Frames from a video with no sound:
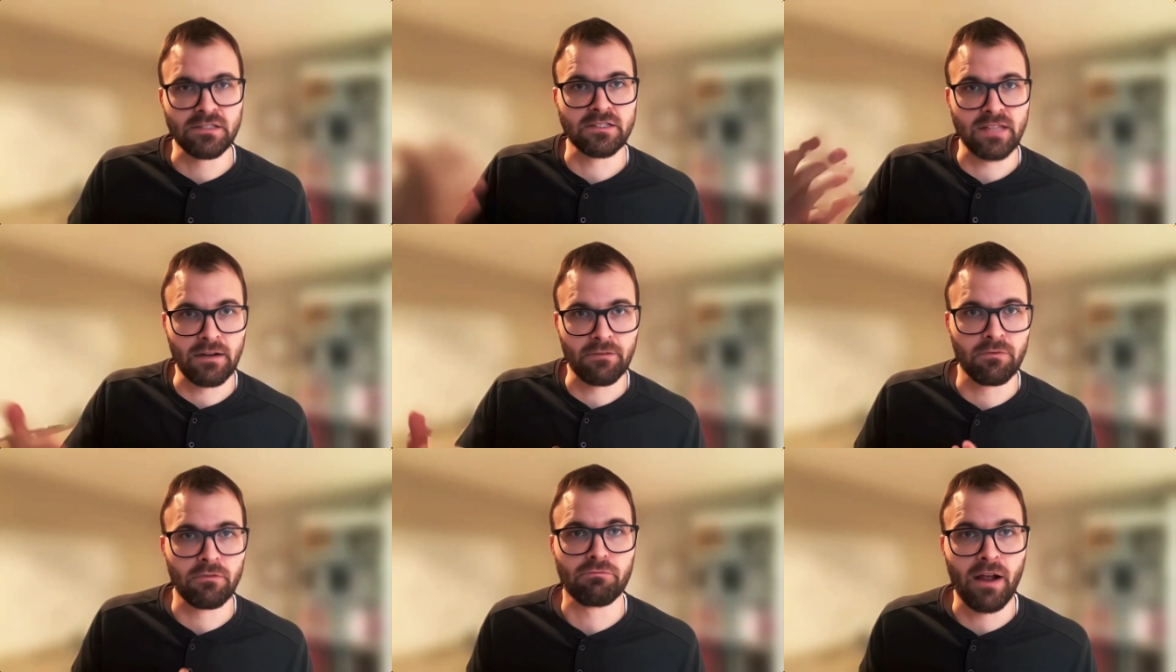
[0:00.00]
and just kind
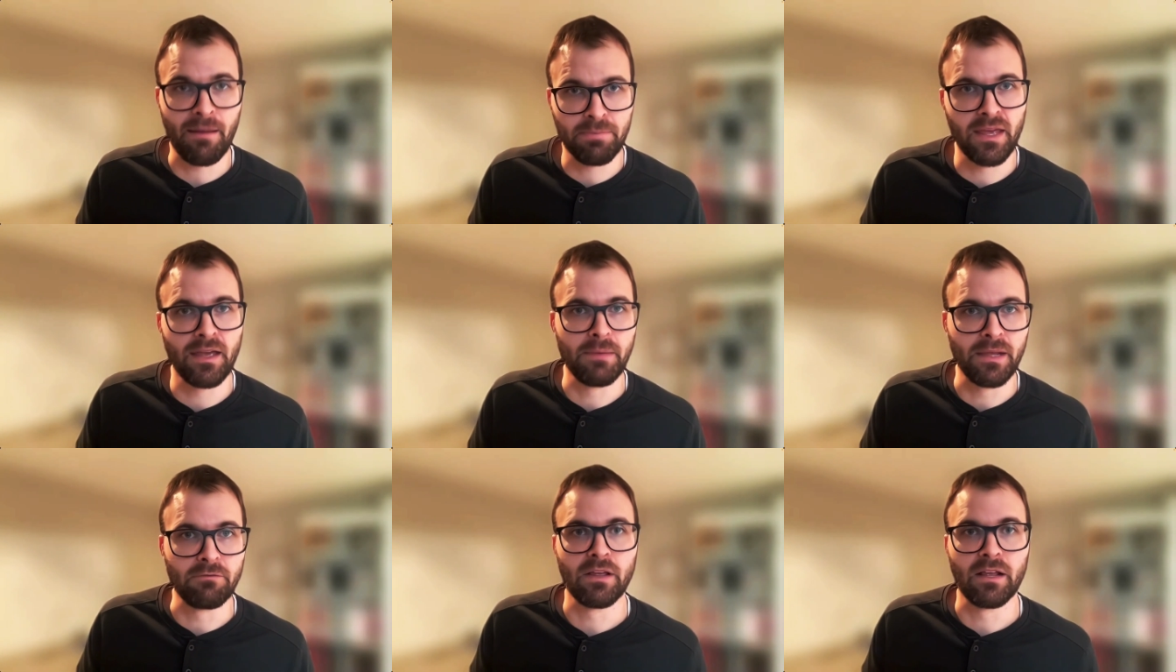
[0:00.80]
of wrap them
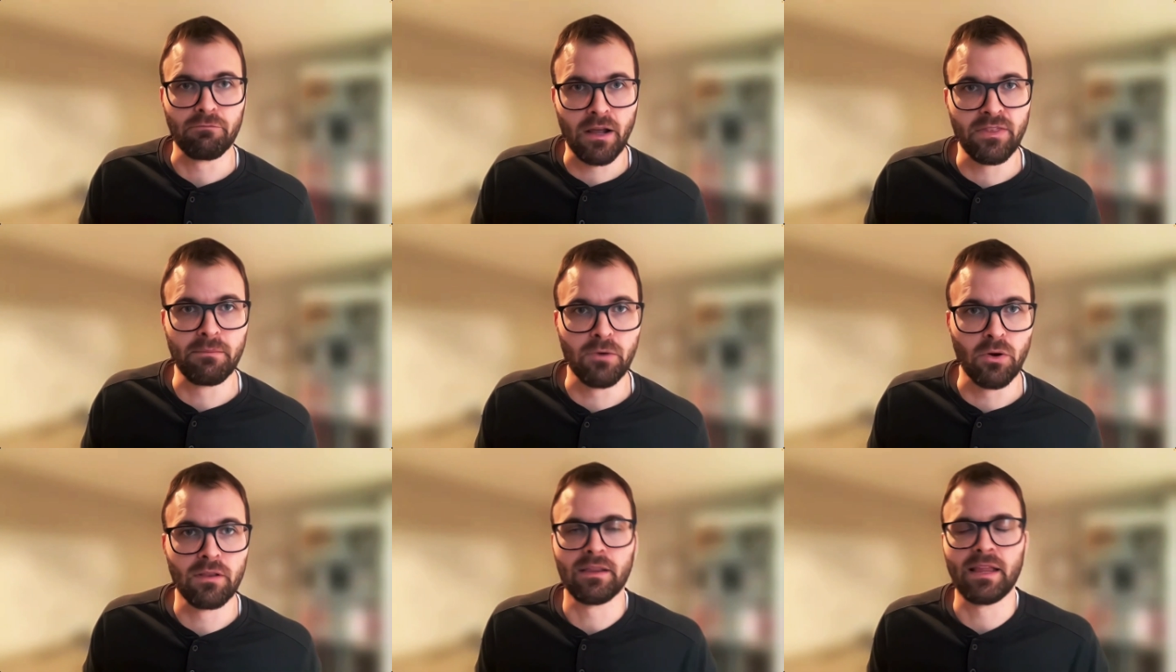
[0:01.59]
and run
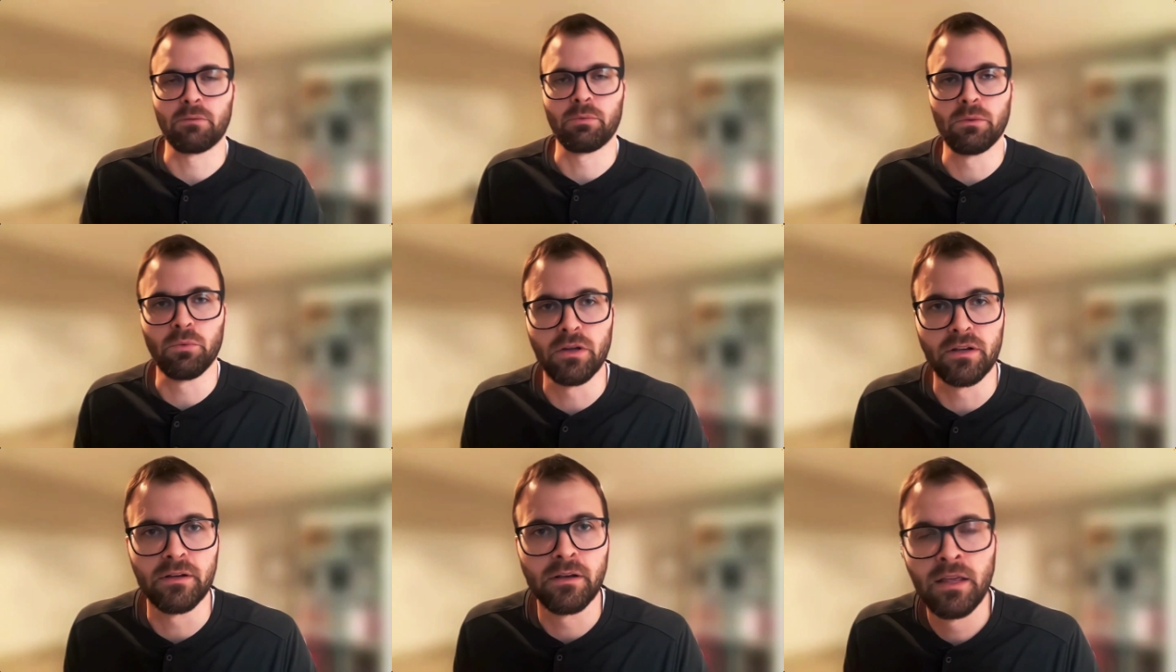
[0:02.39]
them like we
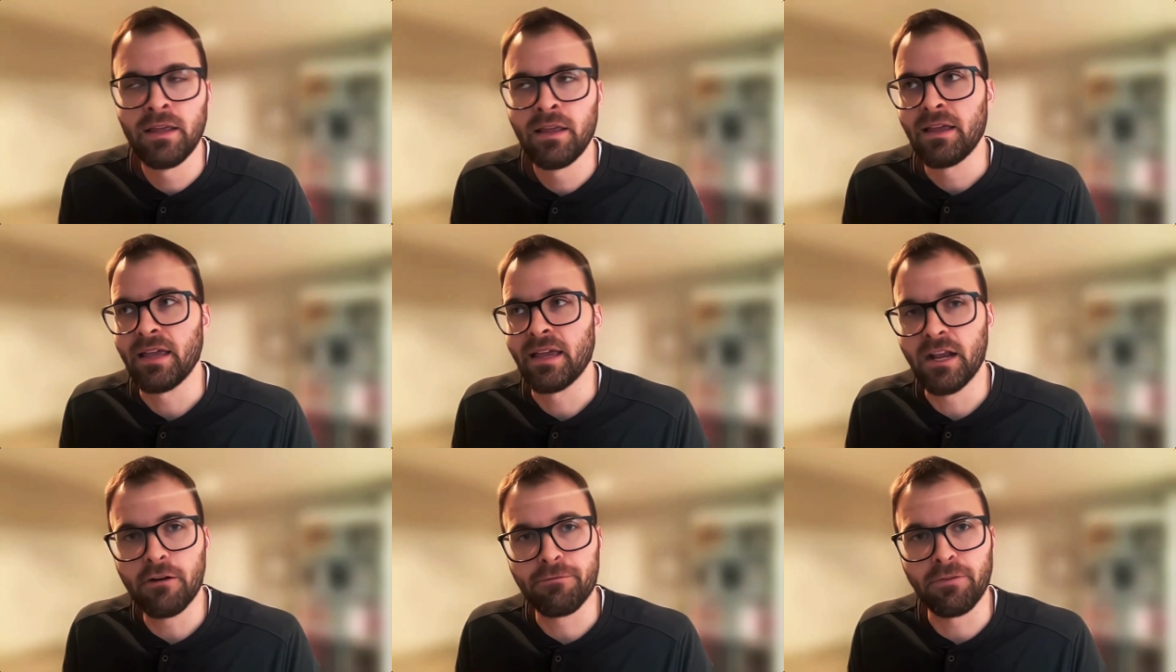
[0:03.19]
would in
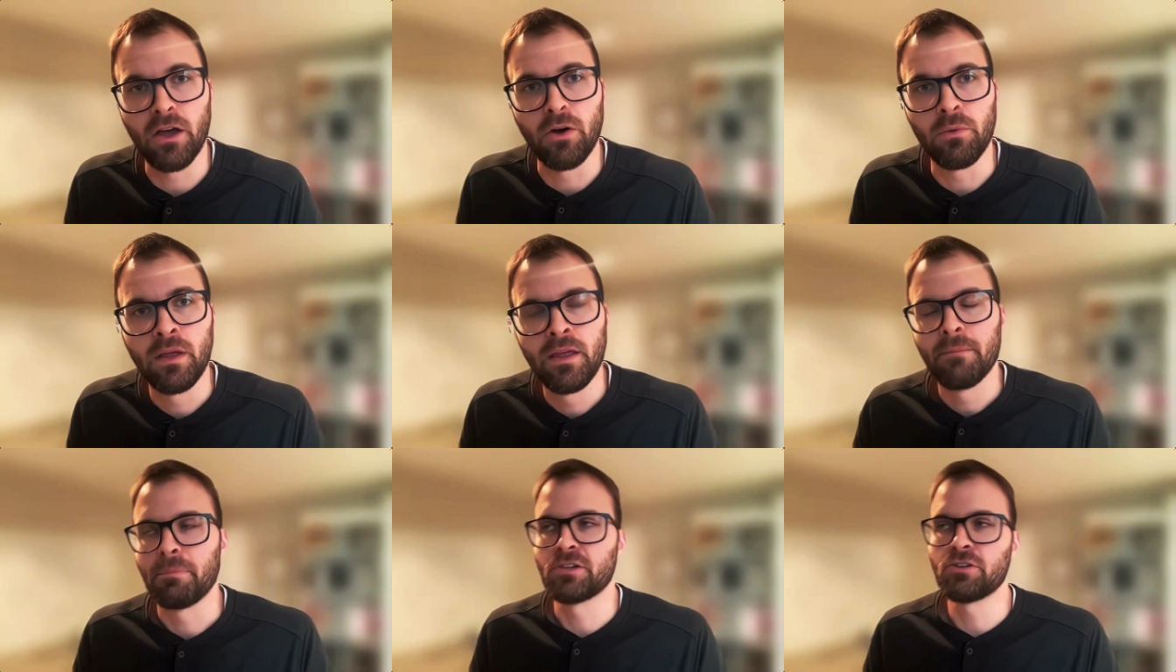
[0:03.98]
Airflow.
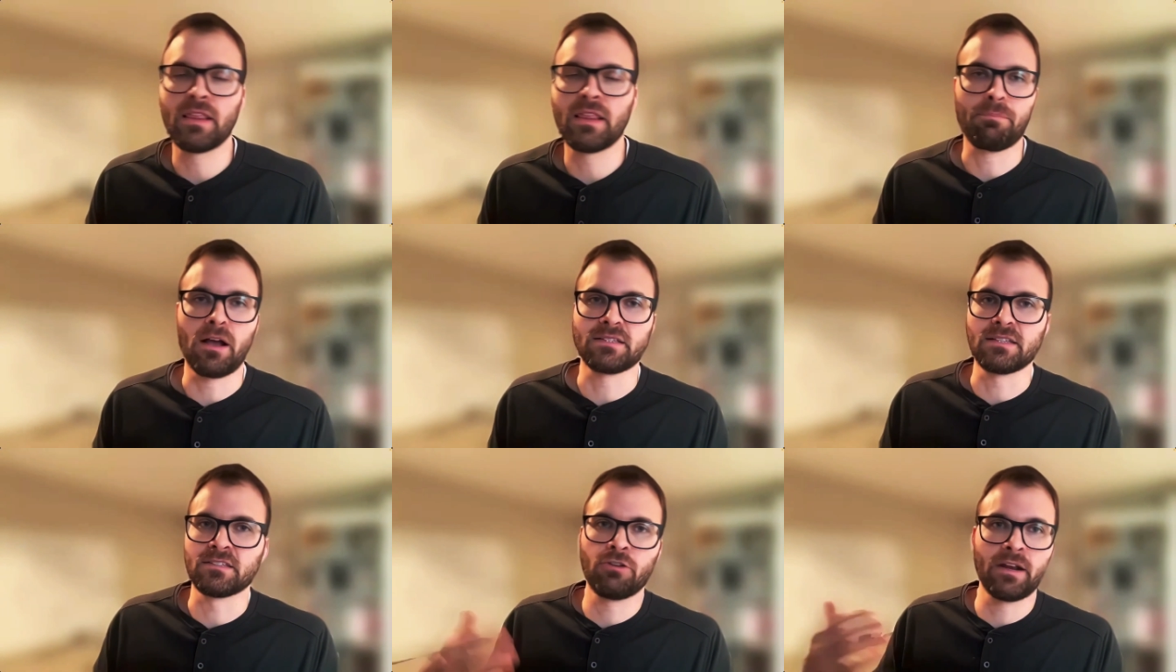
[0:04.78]
But during that
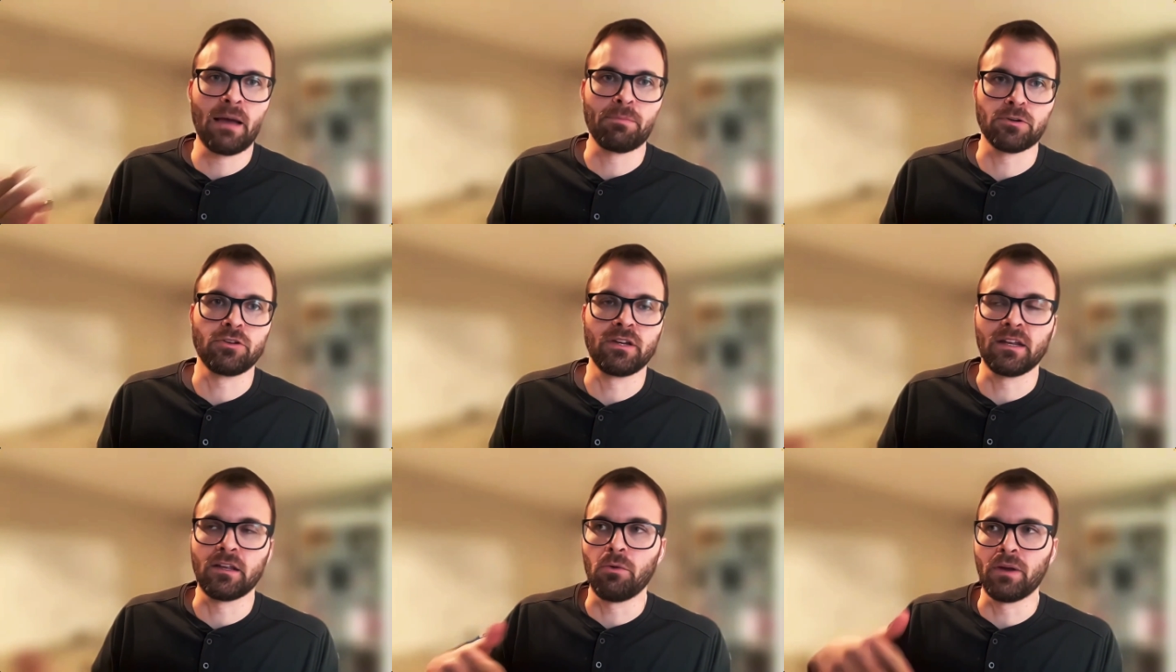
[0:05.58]
process, great opportunity
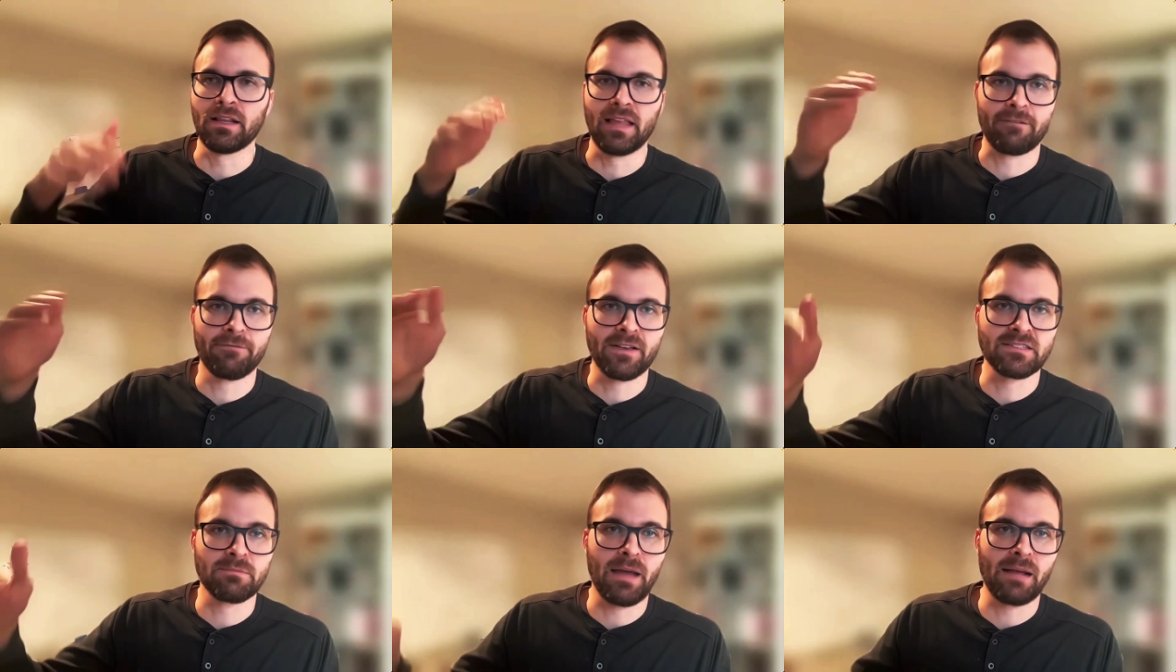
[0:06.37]
to go in and
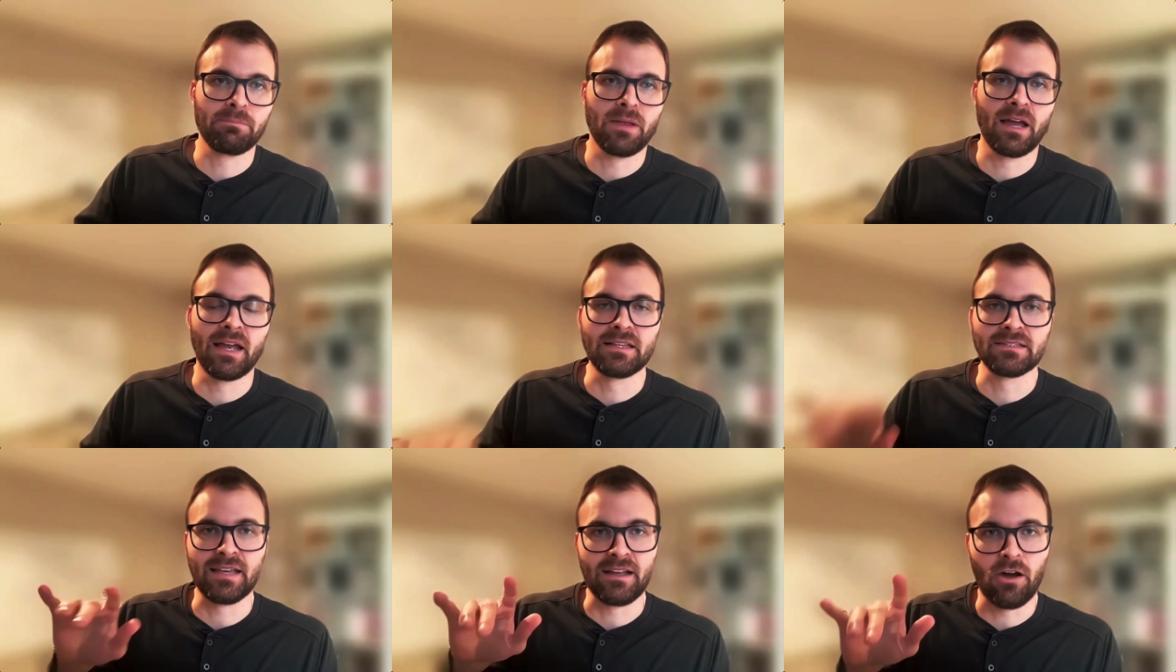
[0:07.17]
fix some
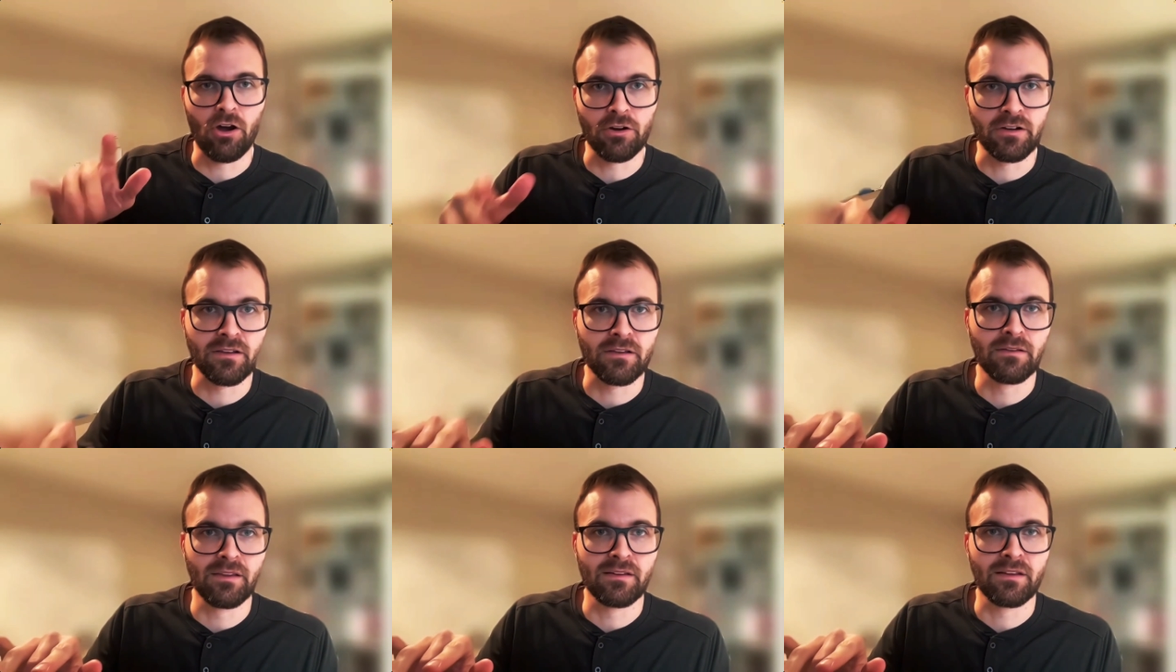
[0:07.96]
pipelines,
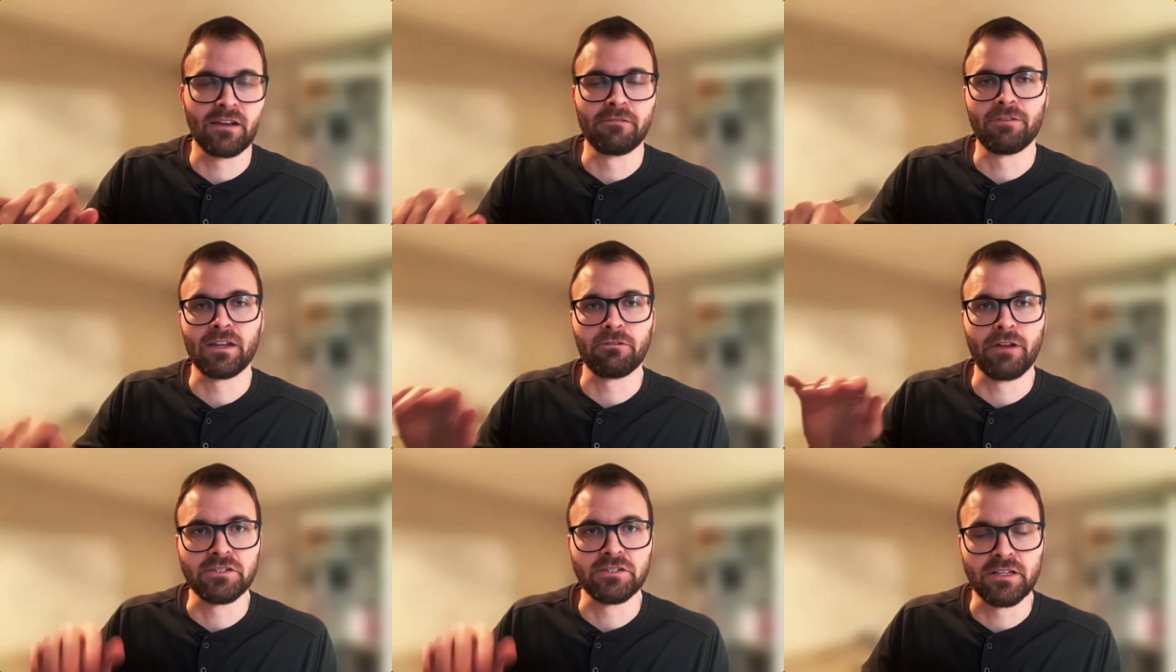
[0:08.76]
harden
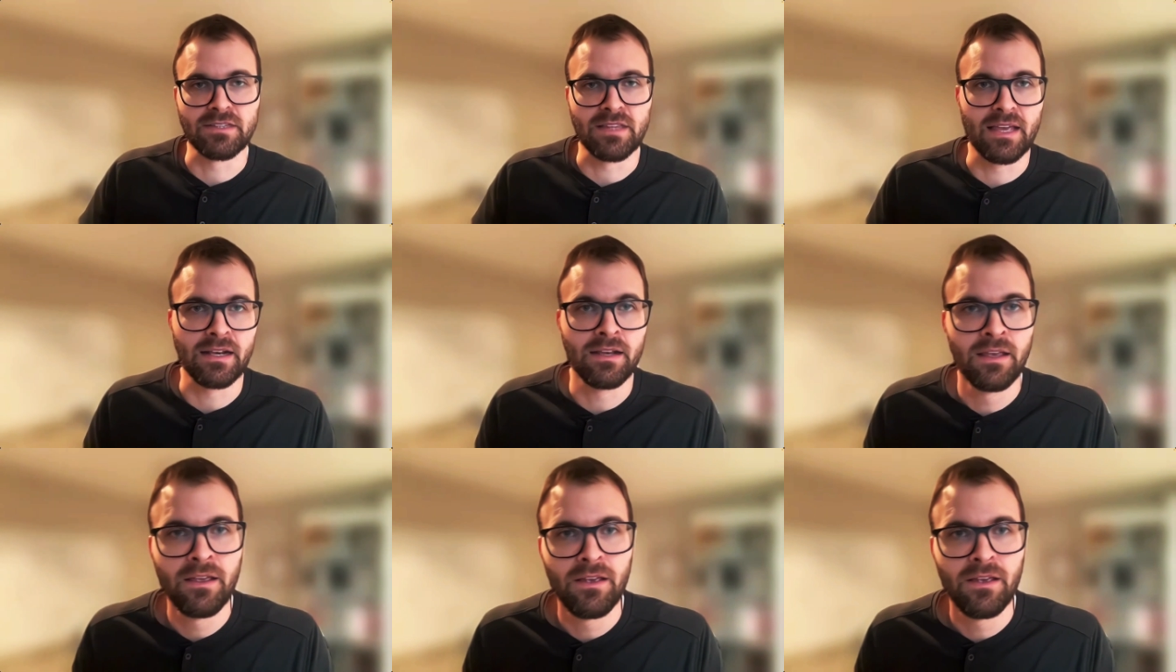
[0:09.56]
configurations that